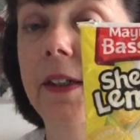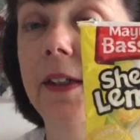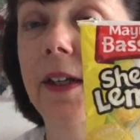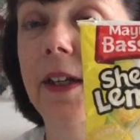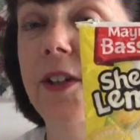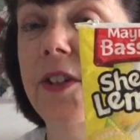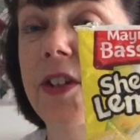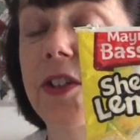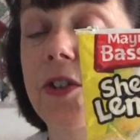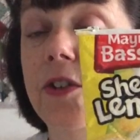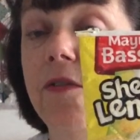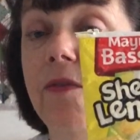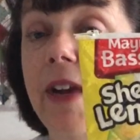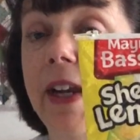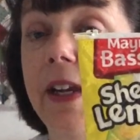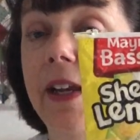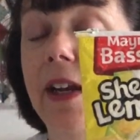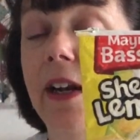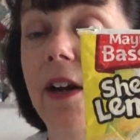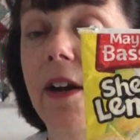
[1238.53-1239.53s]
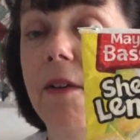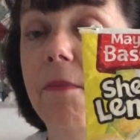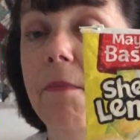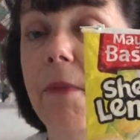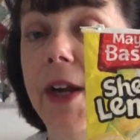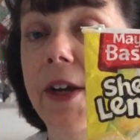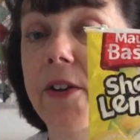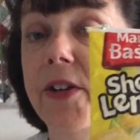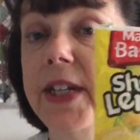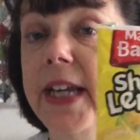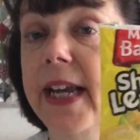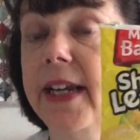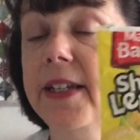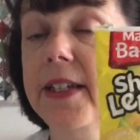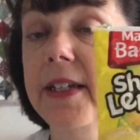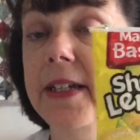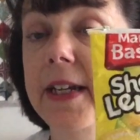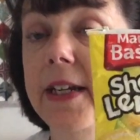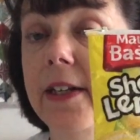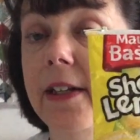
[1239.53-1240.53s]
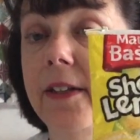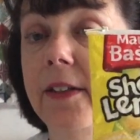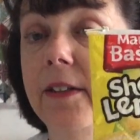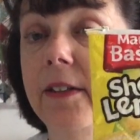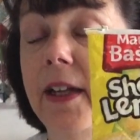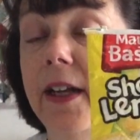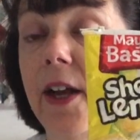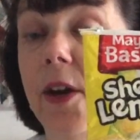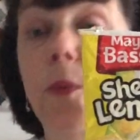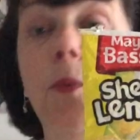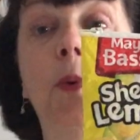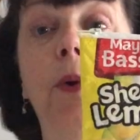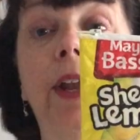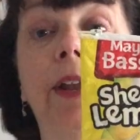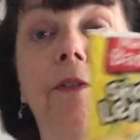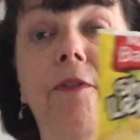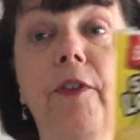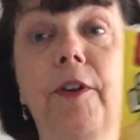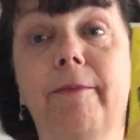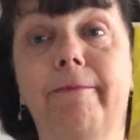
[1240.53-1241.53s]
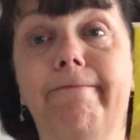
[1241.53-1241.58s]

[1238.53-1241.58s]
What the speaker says: And just a regular microtex needle and a walking foot.